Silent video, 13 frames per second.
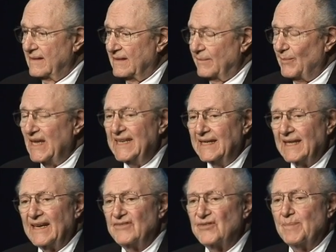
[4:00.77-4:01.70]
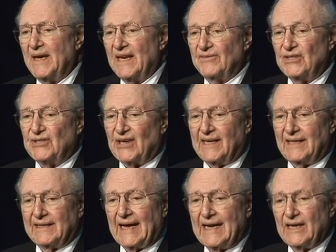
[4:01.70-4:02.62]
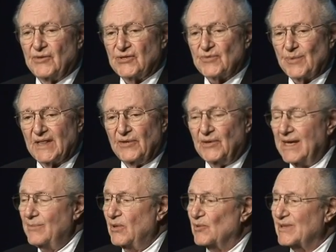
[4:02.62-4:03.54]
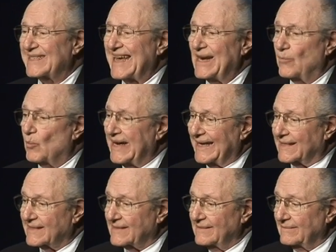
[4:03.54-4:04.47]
Median lifespan of a child diagnosed with leukemia was 8 weeks.